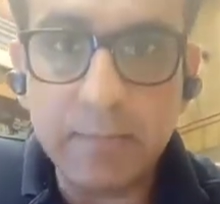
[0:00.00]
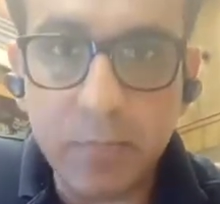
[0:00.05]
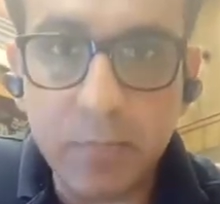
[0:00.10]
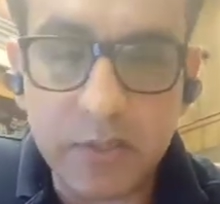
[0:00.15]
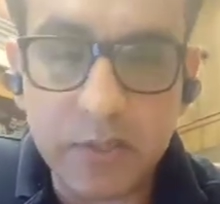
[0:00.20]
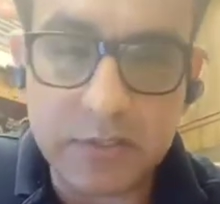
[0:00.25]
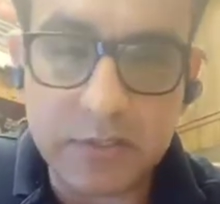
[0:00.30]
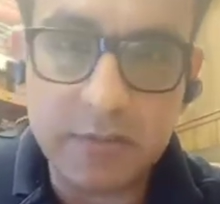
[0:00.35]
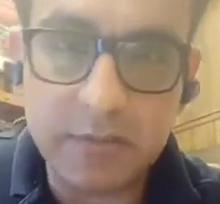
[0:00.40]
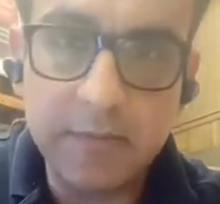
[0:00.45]

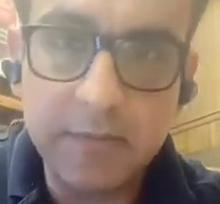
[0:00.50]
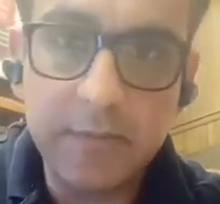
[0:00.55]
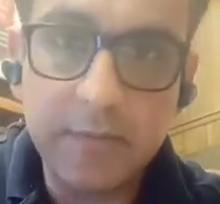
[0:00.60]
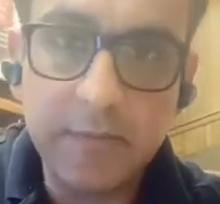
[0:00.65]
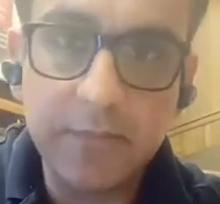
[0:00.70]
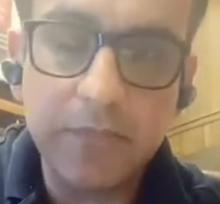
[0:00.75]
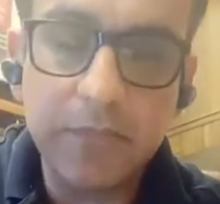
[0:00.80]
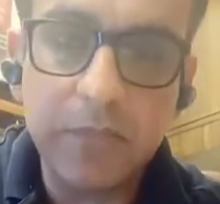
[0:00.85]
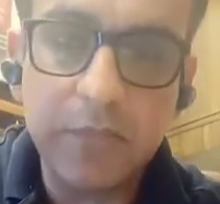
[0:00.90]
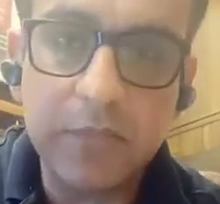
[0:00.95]
But
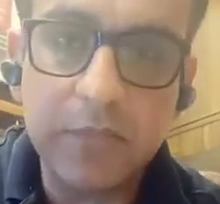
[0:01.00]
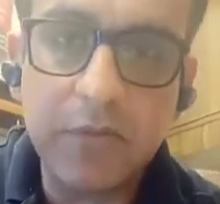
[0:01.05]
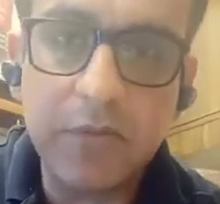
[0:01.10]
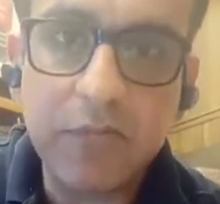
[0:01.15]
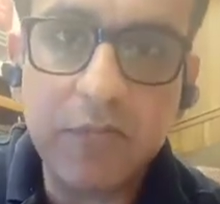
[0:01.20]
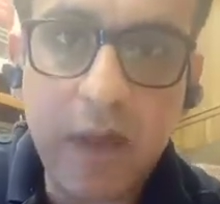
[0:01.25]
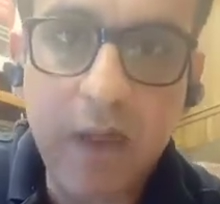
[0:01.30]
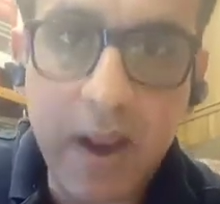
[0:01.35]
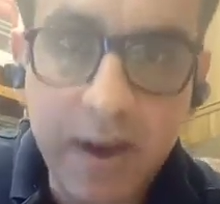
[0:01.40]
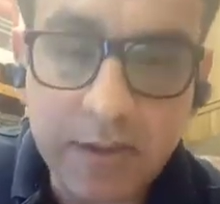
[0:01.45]
the
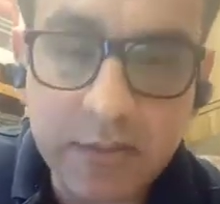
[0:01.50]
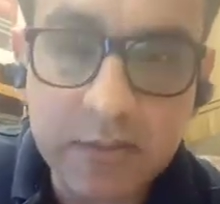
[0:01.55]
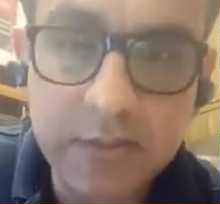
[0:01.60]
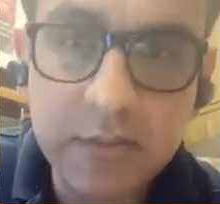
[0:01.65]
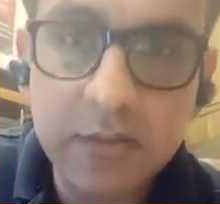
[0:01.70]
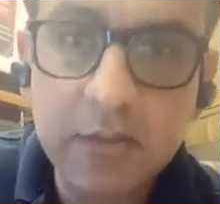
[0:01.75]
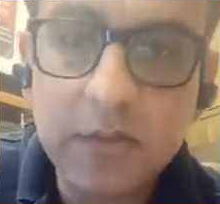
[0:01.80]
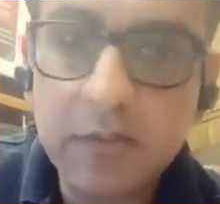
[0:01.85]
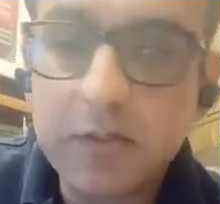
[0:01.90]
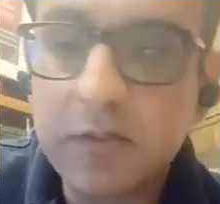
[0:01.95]
fact
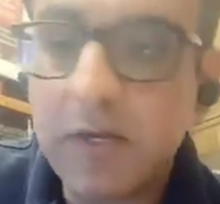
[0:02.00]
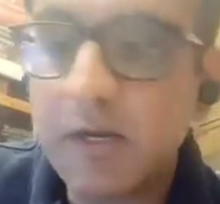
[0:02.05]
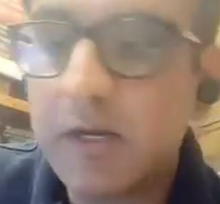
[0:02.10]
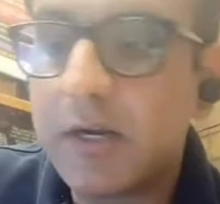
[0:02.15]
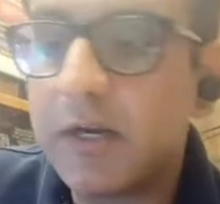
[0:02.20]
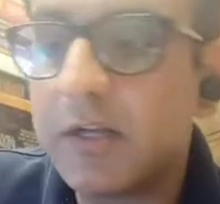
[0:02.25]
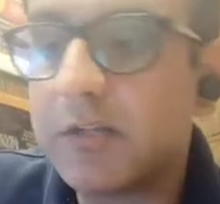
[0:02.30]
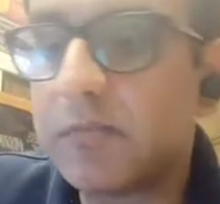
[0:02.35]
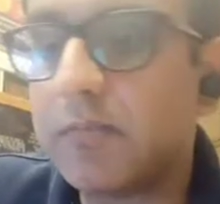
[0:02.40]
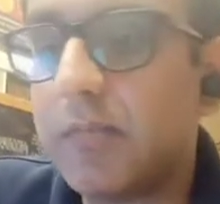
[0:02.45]
that
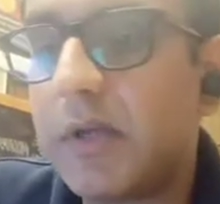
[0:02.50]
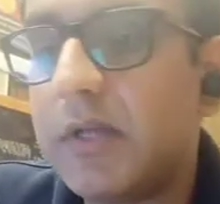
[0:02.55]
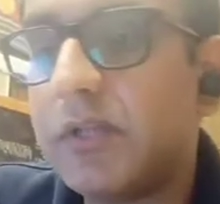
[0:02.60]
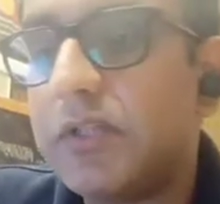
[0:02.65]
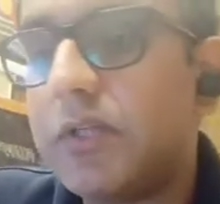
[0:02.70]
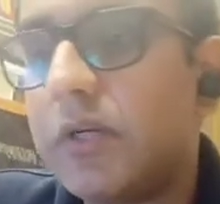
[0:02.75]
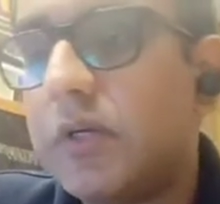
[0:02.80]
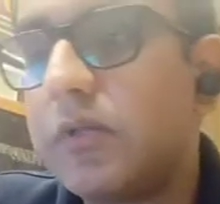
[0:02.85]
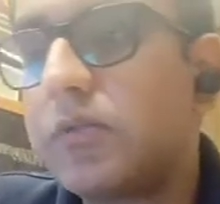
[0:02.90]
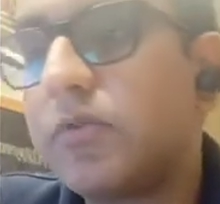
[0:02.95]
it is
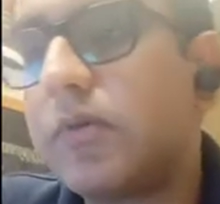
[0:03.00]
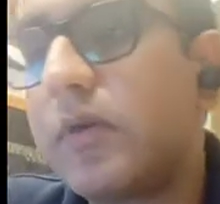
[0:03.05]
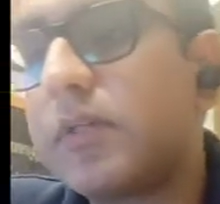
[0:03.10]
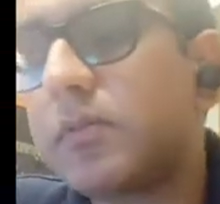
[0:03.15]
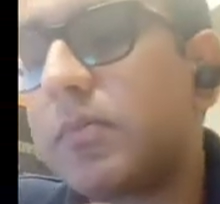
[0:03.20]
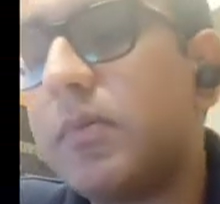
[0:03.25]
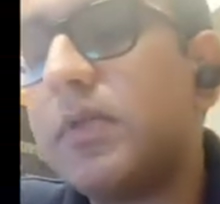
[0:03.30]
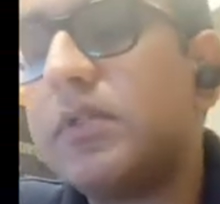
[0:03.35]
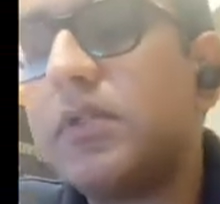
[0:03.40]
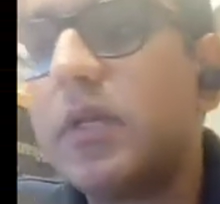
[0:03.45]
mentioned so
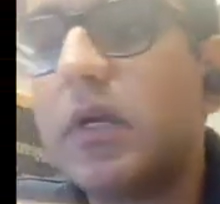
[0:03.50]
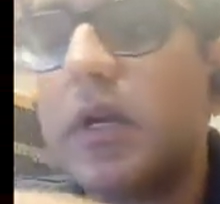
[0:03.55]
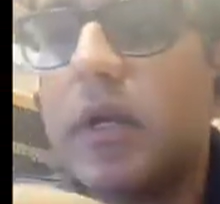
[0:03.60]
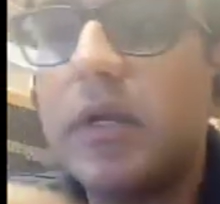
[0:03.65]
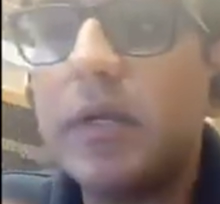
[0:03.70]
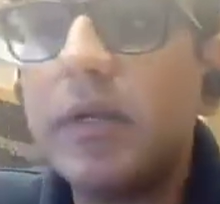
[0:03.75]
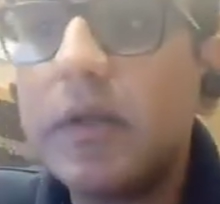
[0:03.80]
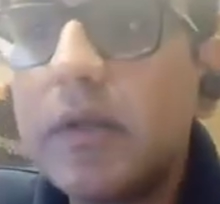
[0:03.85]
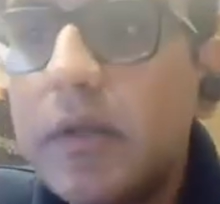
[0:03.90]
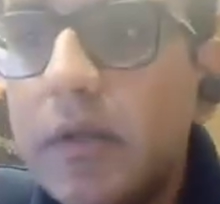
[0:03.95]
explicitly